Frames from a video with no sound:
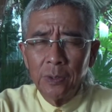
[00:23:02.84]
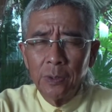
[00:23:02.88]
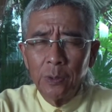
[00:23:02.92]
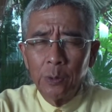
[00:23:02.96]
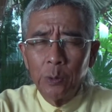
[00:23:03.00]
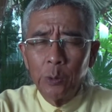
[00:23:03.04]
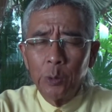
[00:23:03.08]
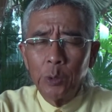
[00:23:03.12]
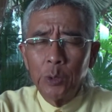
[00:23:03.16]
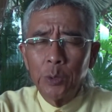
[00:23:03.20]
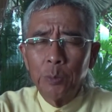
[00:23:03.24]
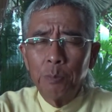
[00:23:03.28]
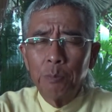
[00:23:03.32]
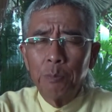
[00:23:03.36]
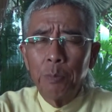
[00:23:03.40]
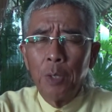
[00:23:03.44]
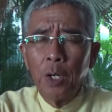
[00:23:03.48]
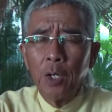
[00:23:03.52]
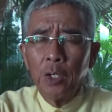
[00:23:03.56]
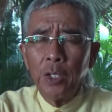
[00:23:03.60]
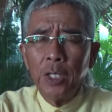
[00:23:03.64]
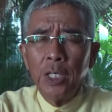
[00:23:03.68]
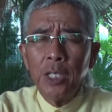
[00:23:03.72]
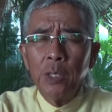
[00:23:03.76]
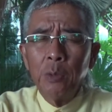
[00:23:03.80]
whose
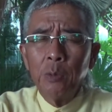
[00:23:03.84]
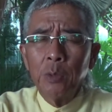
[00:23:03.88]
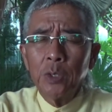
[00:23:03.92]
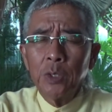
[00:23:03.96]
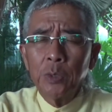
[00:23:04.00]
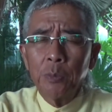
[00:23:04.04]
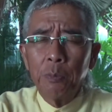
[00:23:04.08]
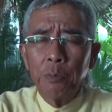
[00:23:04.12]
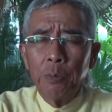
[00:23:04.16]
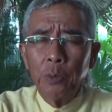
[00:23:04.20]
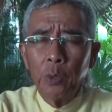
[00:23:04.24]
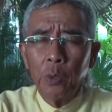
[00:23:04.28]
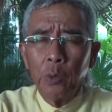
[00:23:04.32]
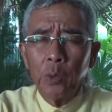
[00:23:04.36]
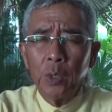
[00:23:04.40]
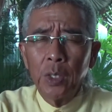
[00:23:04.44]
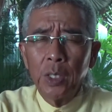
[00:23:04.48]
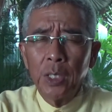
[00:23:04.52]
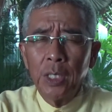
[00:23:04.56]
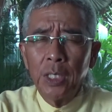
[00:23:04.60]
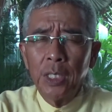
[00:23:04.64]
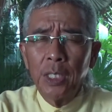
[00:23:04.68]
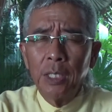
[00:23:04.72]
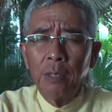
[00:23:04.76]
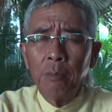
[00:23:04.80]
body was
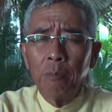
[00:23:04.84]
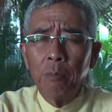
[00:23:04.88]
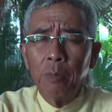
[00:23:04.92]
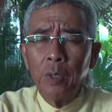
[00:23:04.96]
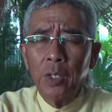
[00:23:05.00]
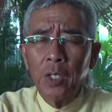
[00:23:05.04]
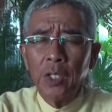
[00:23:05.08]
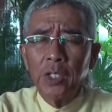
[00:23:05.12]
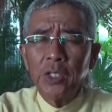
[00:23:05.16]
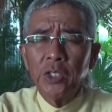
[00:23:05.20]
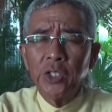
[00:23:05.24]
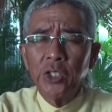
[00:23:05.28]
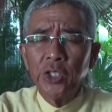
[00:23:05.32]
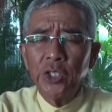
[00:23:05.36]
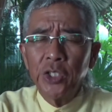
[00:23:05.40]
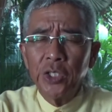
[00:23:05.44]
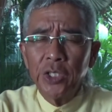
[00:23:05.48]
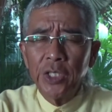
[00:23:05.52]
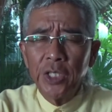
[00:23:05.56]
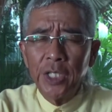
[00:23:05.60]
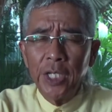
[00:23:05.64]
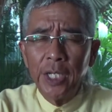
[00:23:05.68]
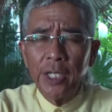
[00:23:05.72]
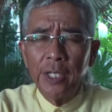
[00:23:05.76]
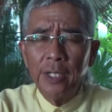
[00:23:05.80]
broken and blood
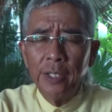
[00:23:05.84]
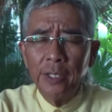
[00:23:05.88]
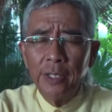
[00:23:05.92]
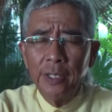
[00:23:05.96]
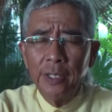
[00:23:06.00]
shed.